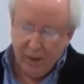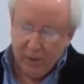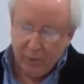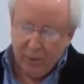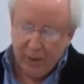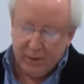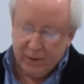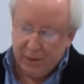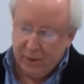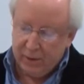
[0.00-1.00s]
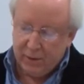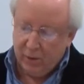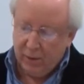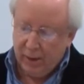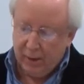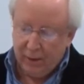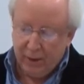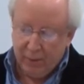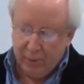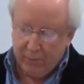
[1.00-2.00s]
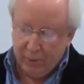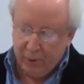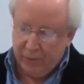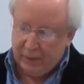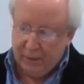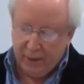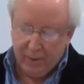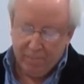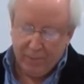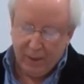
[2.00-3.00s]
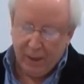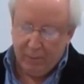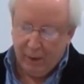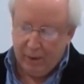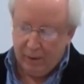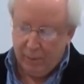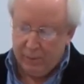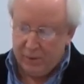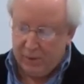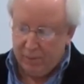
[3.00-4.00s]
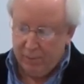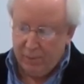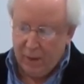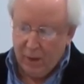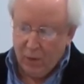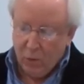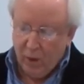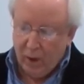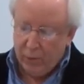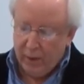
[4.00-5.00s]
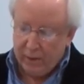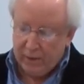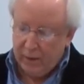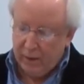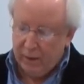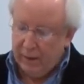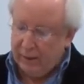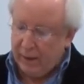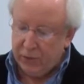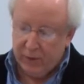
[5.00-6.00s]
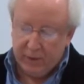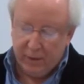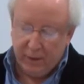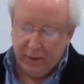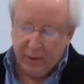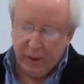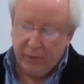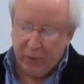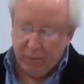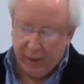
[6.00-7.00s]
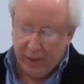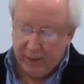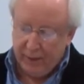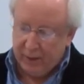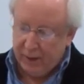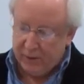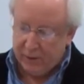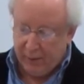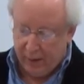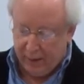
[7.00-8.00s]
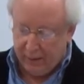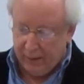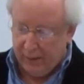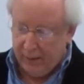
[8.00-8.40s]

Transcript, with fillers: to place a kiss so lightly but perfectly on my lips, while pressing the electricity of your body against mine,